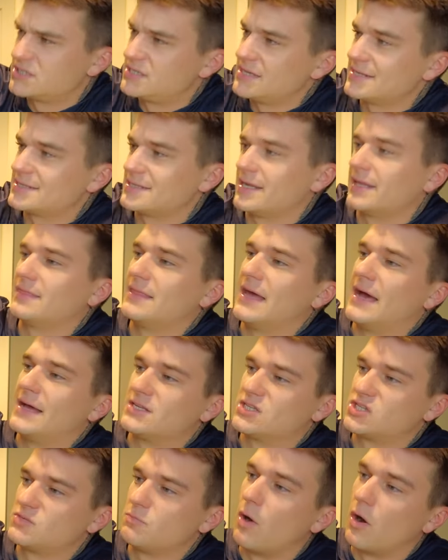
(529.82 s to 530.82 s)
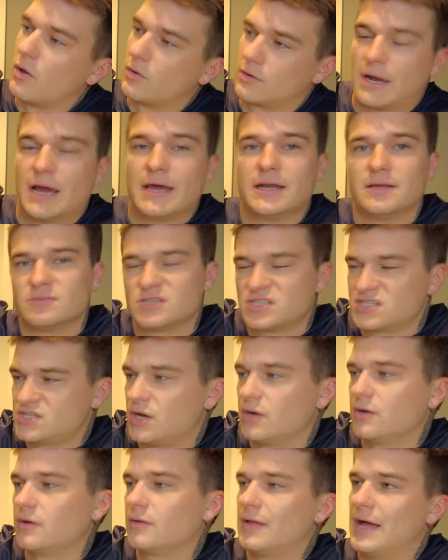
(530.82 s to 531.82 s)
things like that, smaller items,
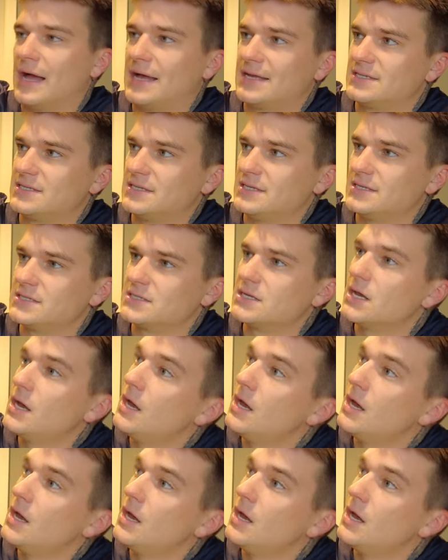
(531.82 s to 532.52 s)
sunglasses,